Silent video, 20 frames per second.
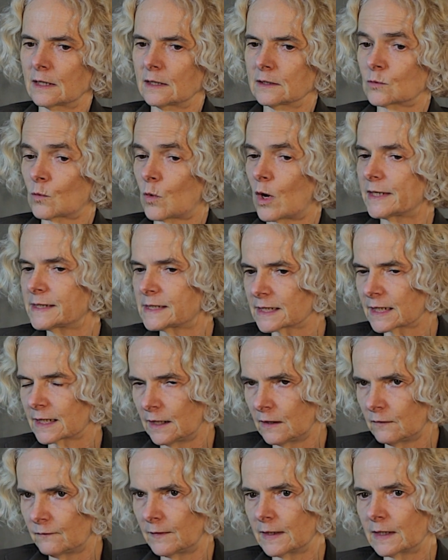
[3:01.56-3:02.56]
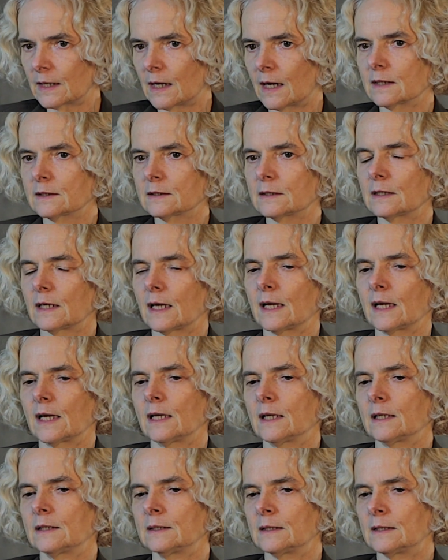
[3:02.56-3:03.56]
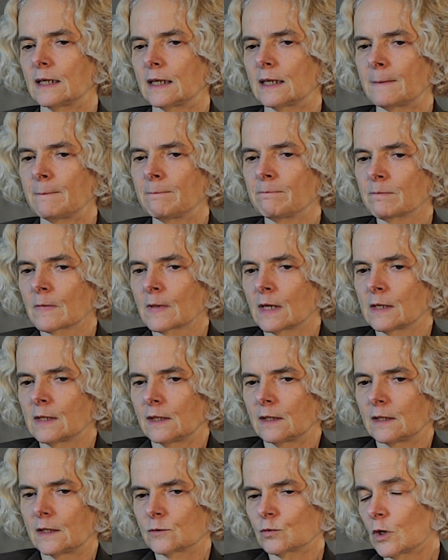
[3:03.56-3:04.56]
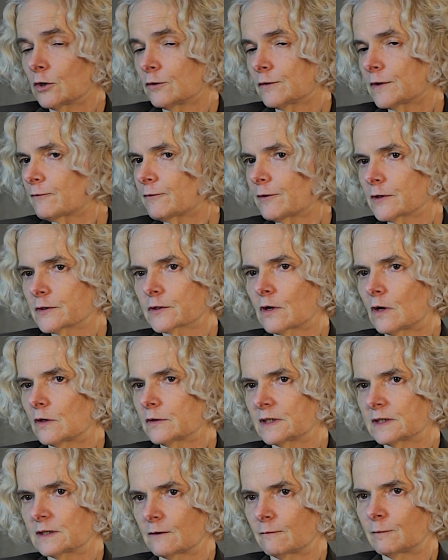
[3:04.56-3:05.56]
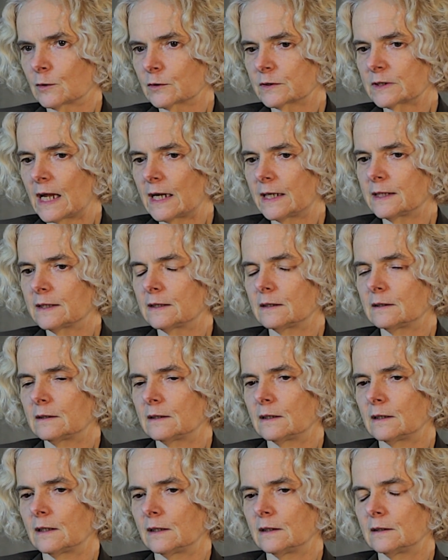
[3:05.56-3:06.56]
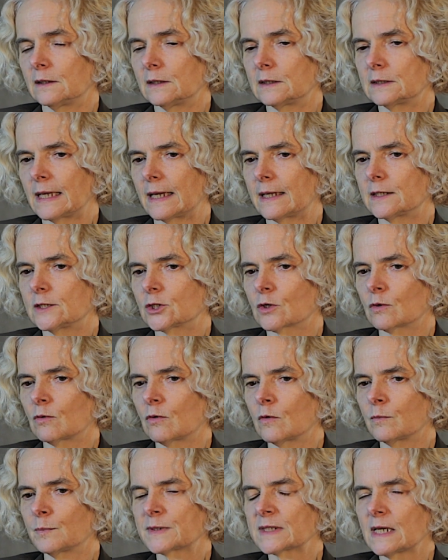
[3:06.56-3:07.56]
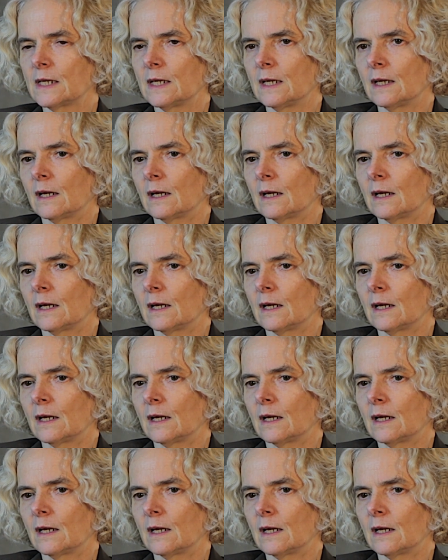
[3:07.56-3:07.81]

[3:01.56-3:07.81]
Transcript: is quite significant, and um, is one of the first causes of mortality in, the, in these age groups.